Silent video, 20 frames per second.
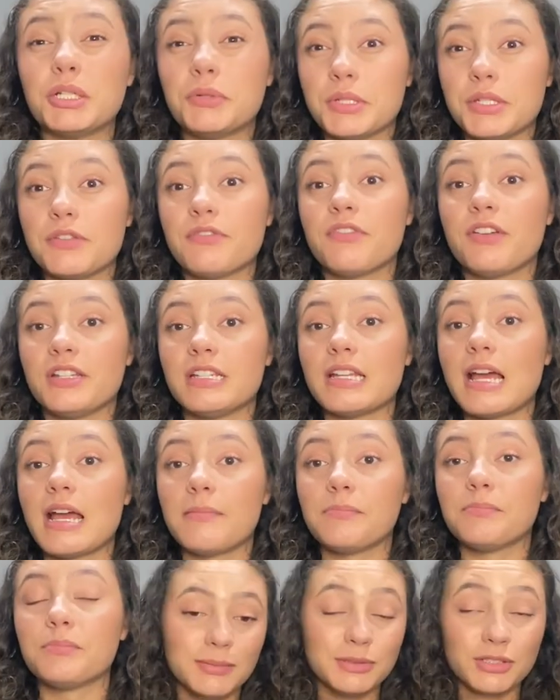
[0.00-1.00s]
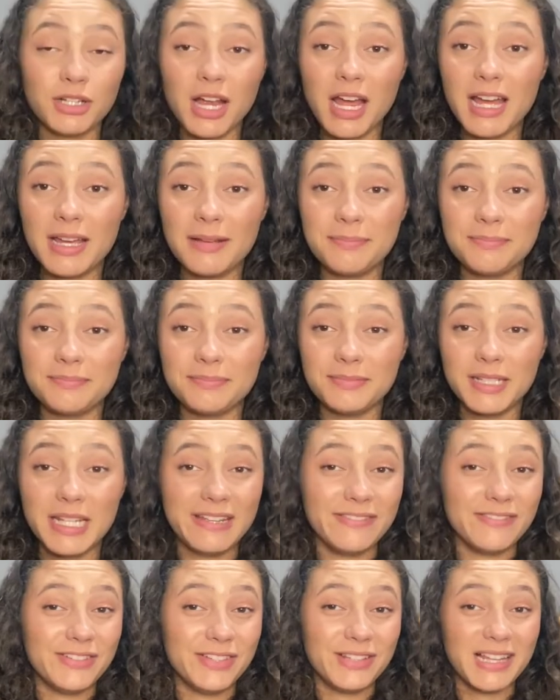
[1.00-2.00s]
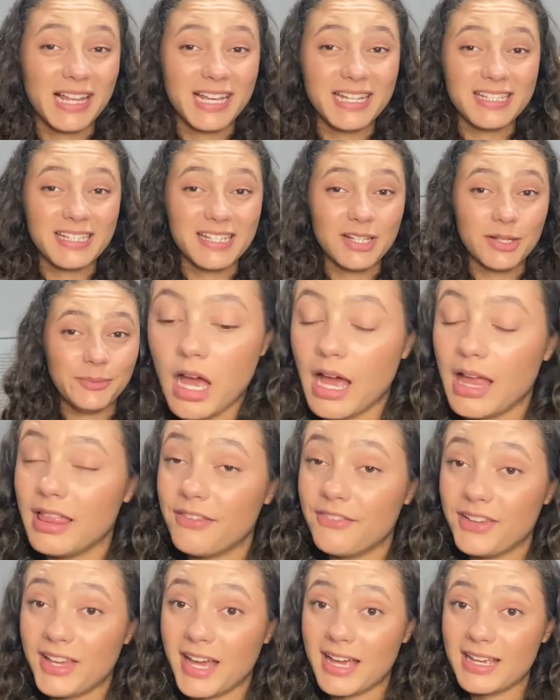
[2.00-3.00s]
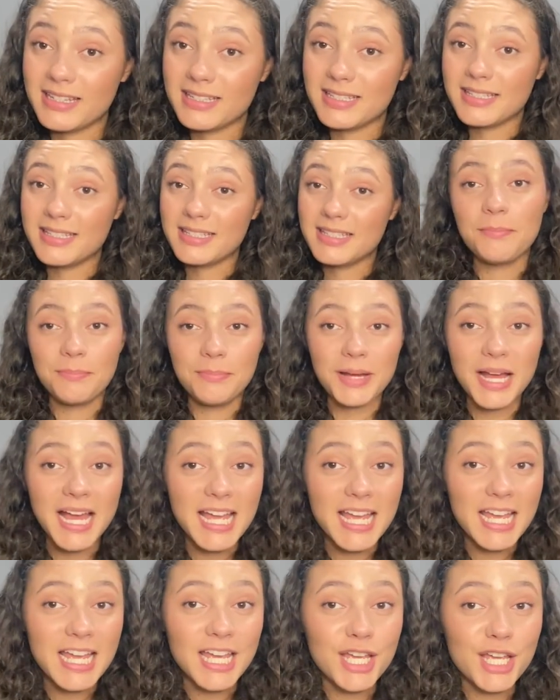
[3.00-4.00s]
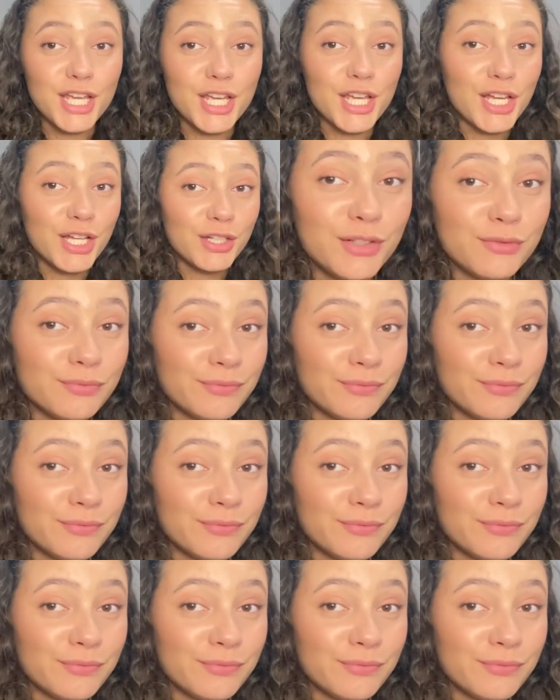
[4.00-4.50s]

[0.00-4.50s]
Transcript: it was a fun time. Subscribe if you liked it. I love you guys. Bye.